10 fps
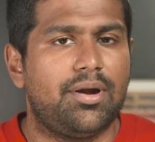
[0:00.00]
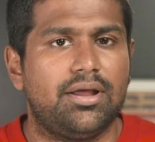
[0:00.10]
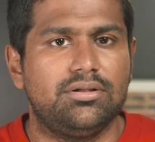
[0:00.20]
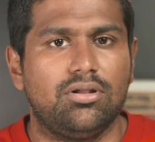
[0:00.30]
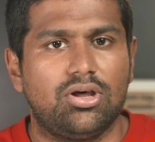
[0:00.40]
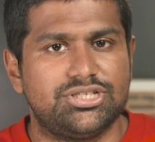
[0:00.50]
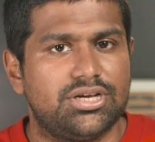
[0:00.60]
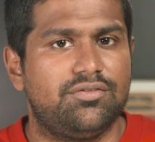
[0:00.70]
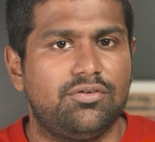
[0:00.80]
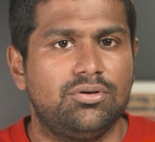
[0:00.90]
brand
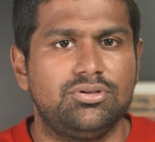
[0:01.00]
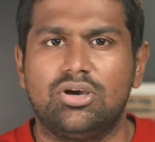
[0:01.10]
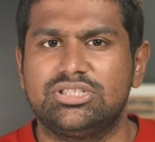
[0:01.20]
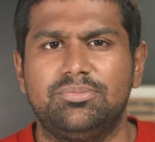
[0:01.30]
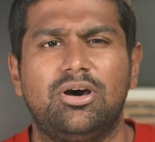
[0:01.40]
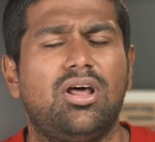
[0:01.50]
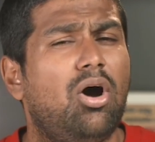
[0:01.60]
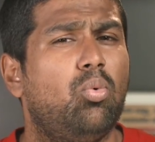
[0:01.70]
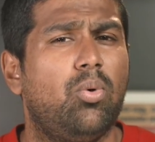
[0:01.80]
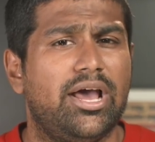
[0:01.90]
launching a phone talks about
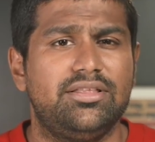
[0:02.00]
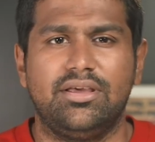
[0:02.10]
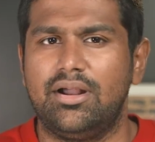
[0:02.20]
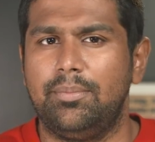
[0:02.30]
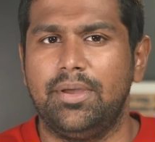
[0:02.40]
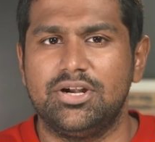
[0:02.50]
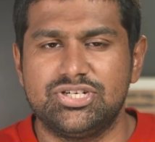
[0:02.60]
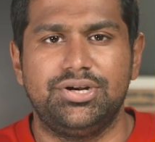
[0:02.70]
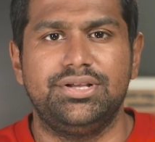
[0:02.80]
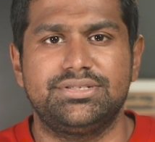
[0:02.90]
how wide their
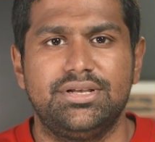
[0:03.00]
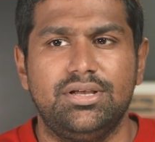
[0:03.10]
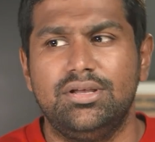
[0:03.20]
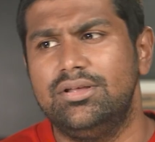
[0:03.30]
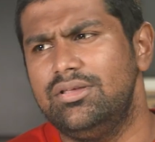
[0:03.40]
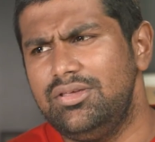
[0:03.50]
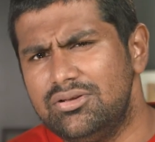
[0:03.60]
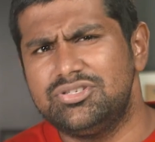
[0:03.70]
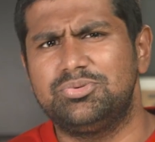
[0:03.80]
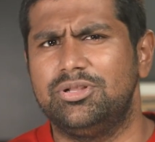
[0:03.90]
aperture is.
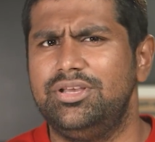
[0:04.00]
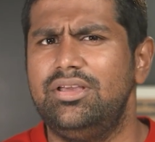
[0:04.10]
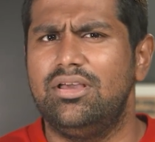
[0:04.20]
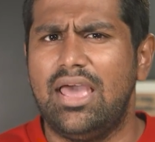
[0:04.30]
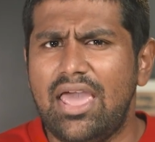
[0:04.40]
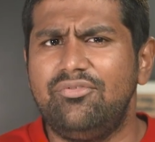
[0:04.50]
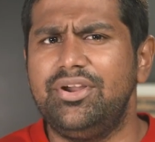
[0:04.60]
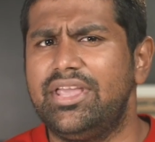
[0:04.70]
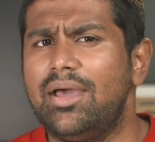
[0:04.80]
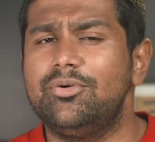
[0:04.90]
Usually,
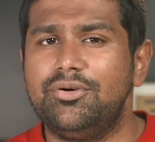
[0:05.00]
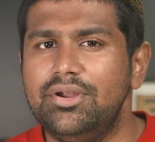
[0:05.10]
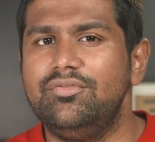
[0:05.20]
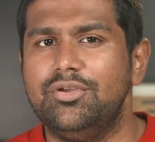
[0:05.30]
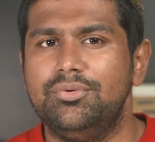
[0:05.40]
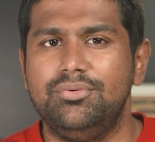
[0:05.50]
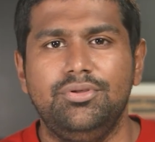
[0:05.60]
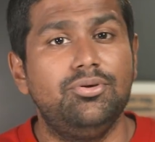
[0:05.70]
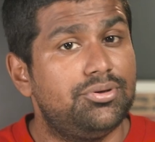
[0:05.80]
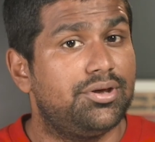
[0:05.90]
every camera review,
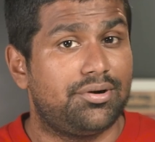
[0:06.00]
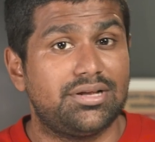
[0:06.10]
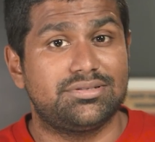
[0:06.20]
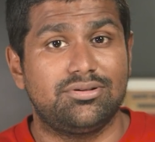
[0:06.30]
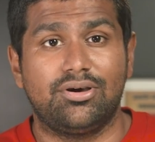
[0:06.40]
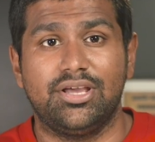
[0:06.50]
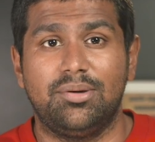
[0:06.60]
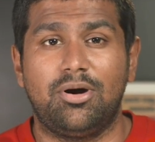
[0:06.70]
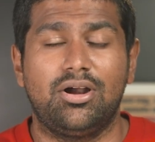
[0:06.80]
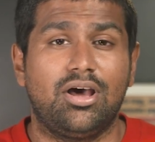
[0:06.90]
you hear us talking
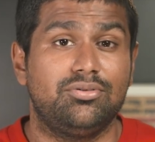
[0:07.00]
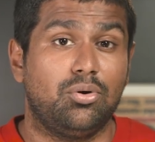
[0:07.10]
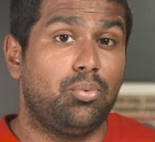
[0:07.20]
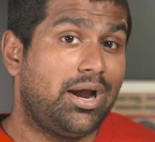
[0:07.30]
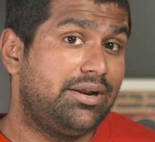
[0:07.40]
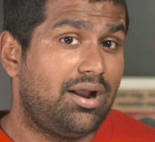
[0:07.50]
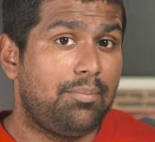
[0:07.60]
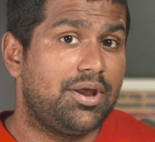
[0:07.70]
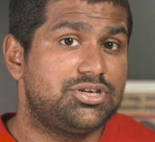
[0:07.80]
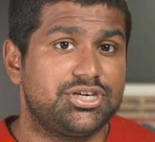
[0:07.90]
about how the wider
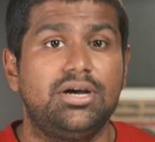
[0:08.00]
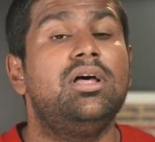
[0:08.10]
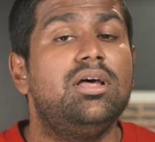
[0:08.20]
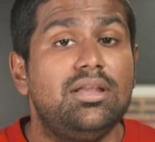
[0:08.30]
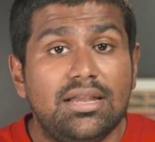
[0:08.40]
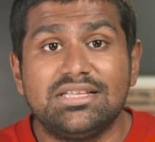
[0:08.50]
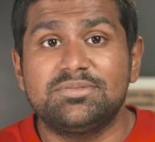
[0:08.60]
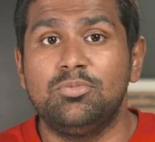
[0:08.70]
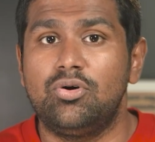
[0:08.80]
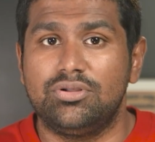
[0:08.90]
aperture
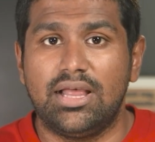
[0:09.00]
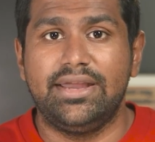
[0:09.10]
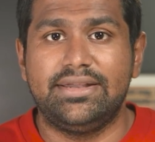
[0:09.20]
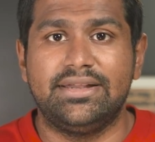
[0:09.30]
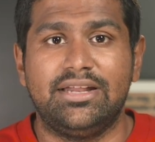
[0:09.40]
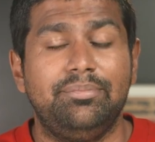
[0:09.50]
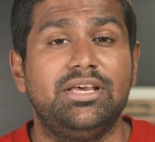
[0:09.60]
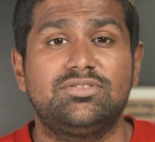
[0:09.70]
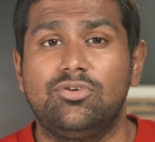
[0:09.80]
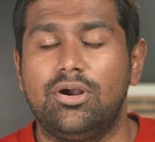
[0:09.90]
lets more light in and
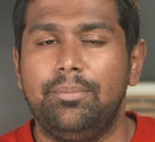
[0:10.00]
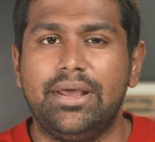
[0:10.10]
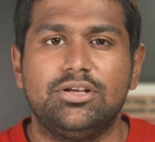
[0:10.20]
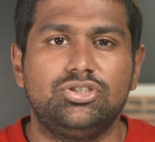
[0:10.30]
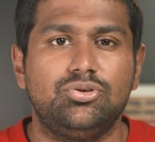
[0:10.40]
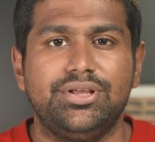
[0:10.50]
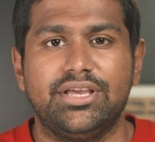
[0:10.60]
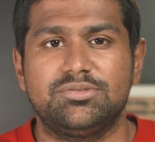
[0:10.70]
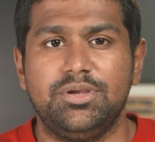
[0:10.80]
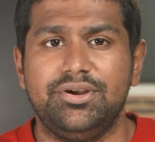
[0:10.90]
makes for a better shooting
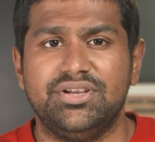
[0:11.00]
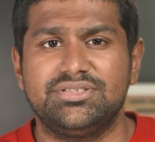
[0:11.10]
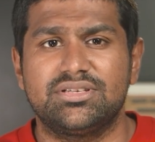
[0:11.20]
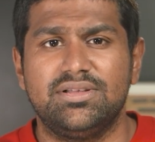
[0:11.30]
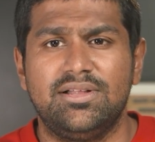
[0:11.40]
experience.